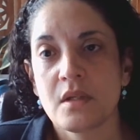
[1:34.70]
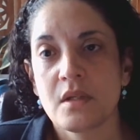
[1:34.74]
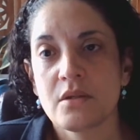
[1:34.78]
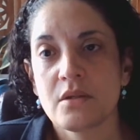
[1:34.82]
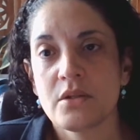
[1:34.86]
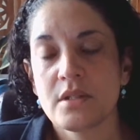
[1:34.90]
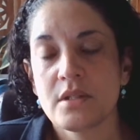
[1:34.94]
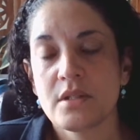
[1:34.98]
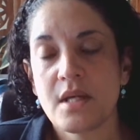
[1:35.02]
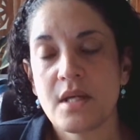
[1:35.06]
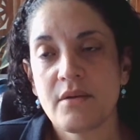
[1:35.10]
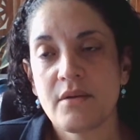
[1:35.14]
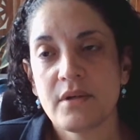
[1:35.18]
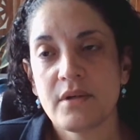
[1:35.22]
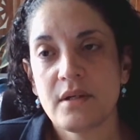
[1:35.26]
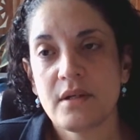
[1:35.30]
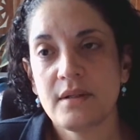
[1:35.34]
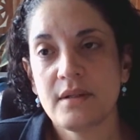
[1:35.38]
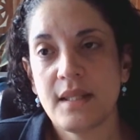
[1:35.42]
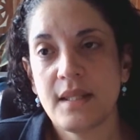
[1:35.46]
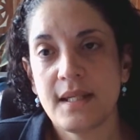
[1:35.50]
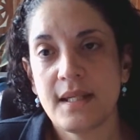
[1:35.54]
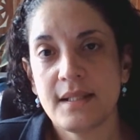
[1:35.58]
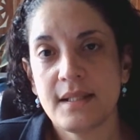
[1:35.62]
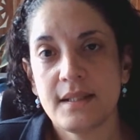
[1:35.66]
to South
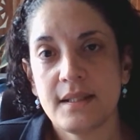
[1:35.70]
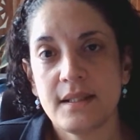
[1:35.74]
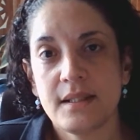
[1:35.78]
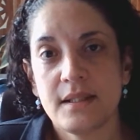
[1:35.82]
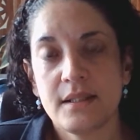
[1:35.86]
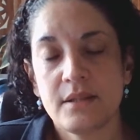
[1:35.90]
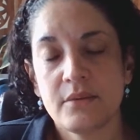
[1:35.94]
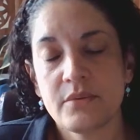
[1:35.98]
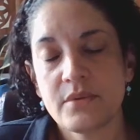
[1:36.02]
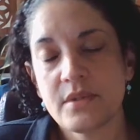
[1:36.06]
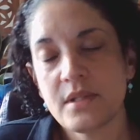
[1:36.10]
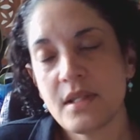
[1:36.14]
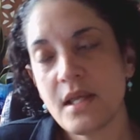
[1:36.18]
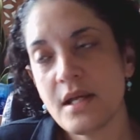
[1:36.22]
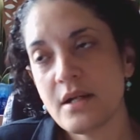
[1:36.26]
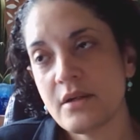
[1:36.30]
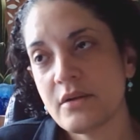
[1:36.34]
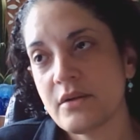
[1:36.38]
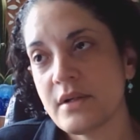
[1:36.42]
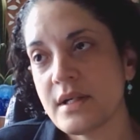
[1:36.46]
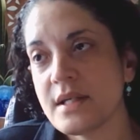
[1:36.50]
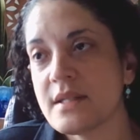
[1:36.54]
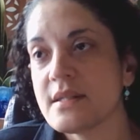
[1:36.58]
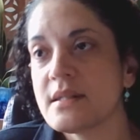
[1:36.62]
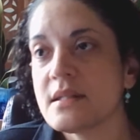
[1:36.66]
Carolina and there was a lot of
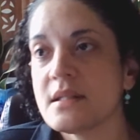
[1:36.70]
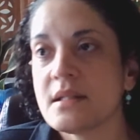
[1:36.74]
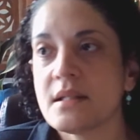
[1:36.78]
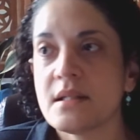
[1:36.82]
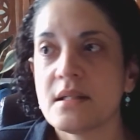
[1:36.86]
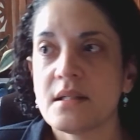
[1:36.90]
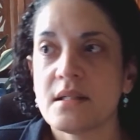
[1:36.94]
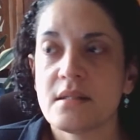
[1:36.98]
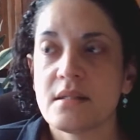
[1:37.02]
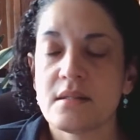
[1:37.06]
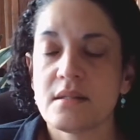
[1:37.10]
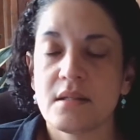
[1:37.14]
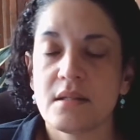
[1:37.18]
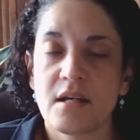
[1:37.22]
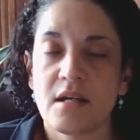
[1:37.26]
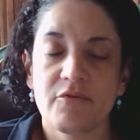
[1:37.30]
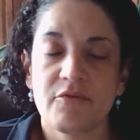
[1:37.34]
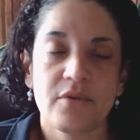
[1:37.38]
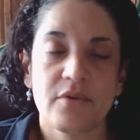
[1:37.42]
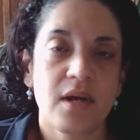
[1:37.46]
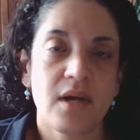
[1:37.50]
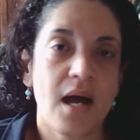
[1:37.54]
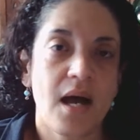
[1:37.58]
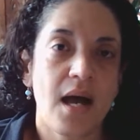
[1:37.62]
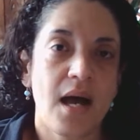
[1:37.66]
craziness and I
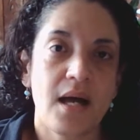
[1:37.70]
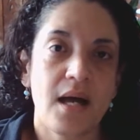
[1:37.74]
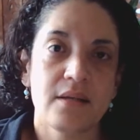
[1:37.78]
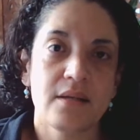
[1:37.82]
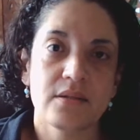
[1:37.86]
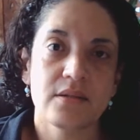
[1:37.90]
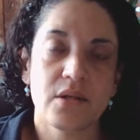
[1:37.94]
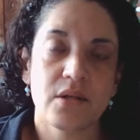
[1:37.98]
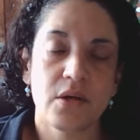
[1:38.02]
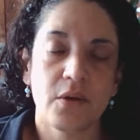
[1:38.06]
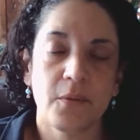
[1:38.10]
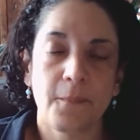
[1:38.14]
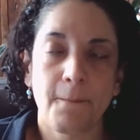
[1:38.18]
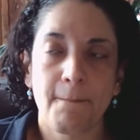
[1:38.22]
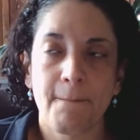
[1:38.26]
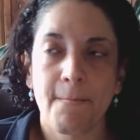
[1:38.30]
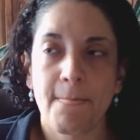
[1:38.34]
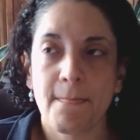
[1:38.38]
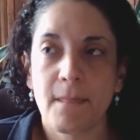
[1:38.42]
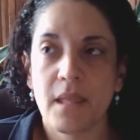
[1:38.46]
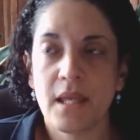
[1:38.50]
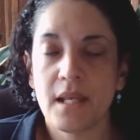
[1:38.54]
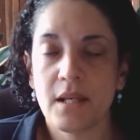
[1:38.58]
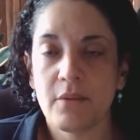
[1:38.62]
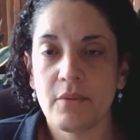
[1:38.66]
forgot. So
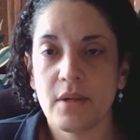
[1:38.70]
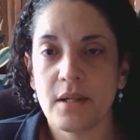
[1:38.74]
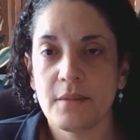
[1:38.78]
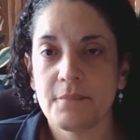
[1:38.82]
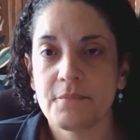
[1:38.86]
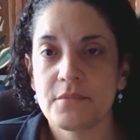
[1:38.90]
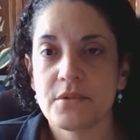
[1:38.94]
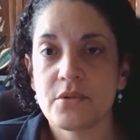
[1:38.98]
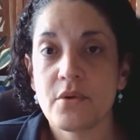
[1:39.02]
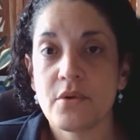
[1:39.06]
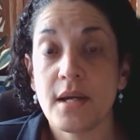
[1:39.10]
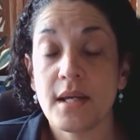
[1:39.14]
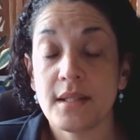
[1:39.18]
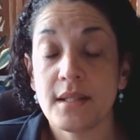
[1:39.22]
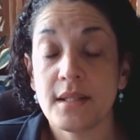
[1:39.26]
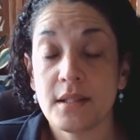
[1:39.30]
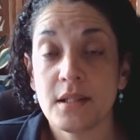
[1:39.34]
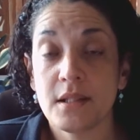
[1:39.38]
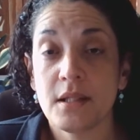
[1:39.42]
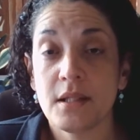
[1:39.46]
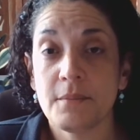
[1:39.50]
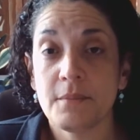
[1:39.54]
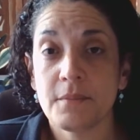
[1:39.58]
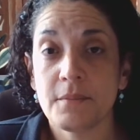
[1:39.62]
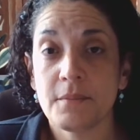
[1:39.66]
I
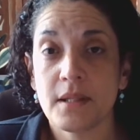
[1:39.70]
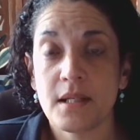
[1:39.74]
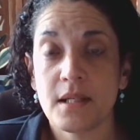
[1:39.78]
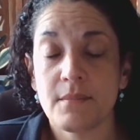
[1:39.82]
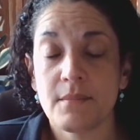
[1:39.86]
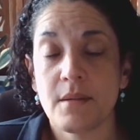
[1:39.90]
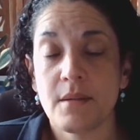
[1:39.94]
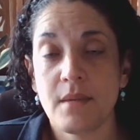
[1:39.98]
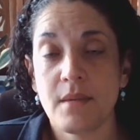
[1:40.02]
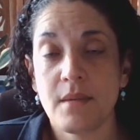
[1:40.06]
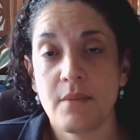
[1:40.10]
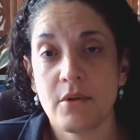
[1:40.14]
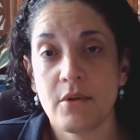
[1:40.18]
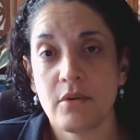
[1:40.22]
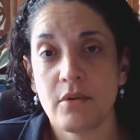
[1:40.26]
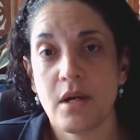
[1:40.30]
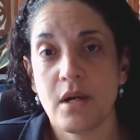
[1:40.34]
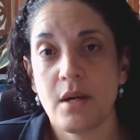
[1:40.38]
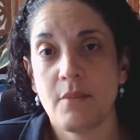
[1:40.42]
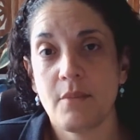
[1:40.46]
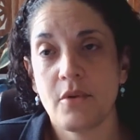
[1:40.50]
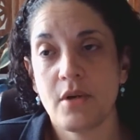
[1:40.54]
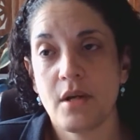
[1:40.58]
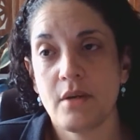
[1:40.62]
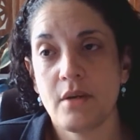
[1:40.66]
ended up getting my
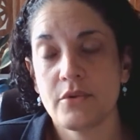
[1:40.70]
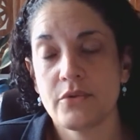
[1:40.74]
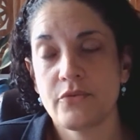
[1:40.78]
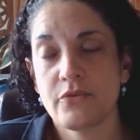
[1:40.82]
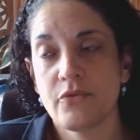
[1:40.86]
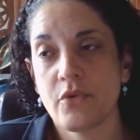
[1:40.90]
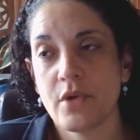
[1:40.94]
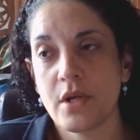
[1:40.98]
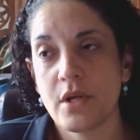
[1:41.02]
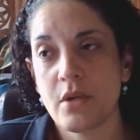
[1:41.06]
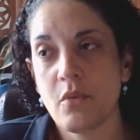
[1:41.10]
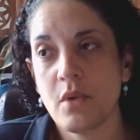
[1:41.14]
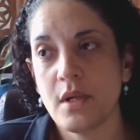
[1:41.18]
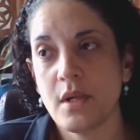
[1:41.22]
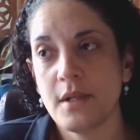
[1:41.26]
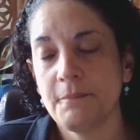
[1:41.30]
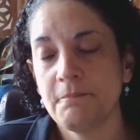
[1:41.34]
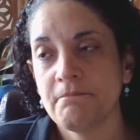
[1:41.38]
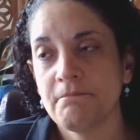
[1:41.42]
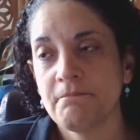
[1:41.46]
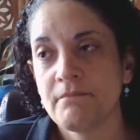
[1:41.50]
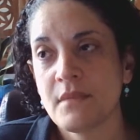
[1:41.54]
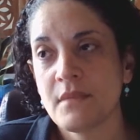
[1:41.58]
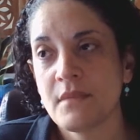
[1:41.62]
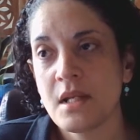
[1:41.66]
mammogram when I was 41,
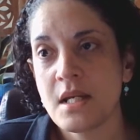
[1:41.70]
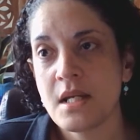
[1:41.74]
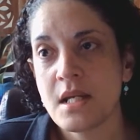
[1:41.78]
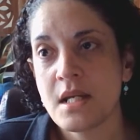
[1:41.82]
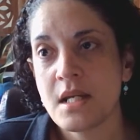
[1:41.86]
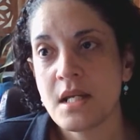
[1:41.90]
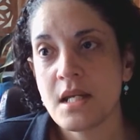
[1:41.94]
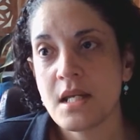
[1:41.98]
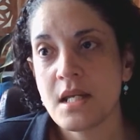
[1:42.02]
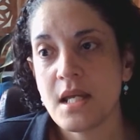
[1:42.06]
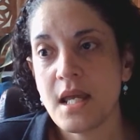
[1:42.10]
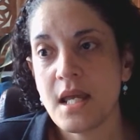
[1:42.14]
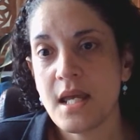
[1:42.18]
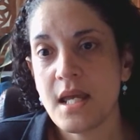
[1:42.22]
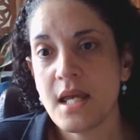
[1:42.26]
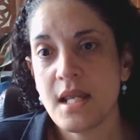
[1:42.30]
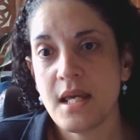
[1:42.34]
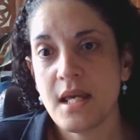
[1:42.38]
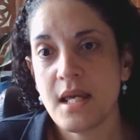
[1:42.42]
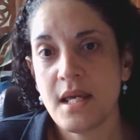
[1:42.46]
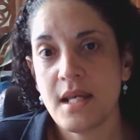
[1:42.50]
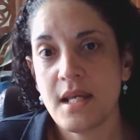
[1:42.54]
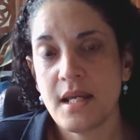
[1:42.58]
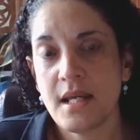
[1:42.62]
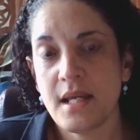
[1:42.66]

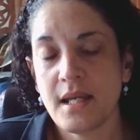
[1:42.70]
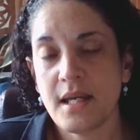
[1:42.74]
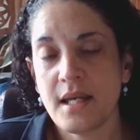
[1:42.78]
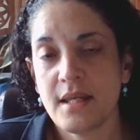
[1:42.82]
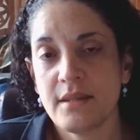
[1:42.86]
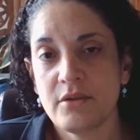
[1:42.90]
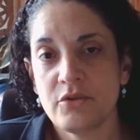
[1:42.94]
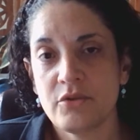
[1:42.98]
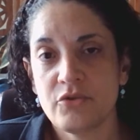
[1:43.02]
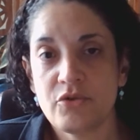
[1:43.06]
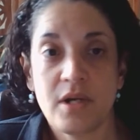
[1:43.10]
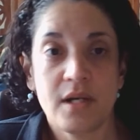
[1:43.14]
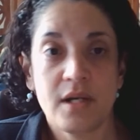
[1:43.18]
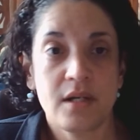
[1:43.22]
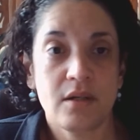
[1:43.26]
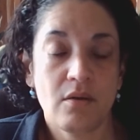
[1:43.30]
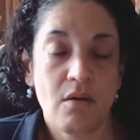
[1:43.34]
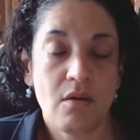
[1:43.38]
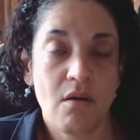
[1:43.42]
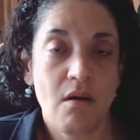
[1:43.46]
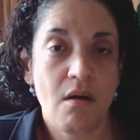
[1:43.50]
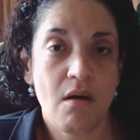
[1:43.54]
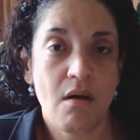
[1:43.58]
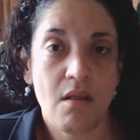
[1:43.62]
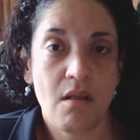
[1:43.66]
and I got the dreaded
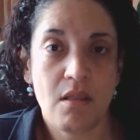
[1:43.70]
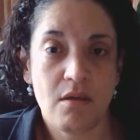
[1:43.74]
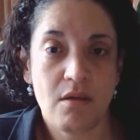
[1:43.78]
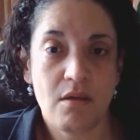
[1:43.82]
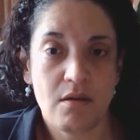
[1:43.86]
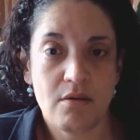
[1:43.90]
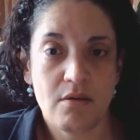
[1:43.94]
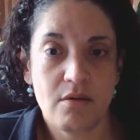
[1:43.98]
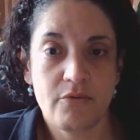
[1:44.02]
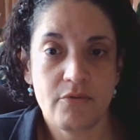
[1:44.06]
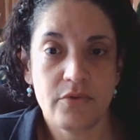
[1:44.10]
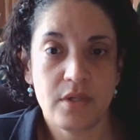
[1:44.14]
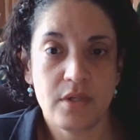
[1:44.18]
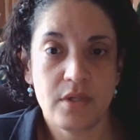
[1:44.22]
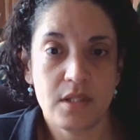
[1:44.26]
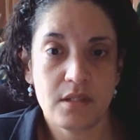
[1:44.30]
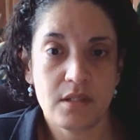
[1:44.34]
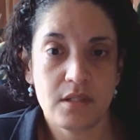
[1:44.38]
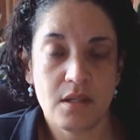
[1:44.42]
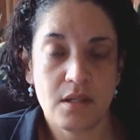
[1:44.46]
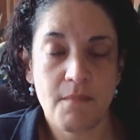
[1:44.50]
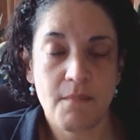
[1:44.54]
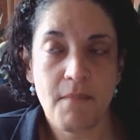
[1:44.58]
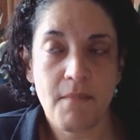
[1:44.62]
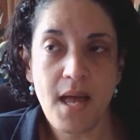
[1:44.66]
call of, you need
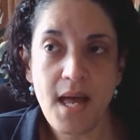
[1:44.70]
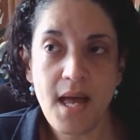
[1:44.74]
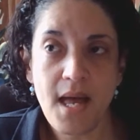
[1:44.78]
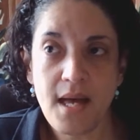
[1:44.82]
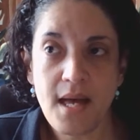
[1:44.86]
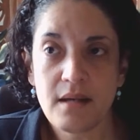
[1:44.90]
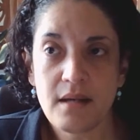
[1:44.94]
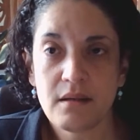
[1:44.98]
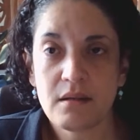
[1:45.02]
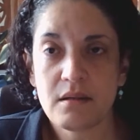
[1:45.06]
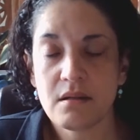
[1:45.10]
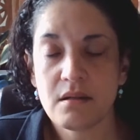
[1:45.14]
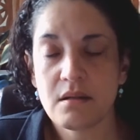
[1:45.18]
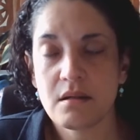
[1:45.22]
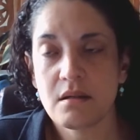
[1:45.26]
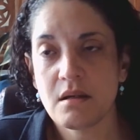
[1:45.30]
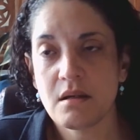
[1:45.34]
to come back.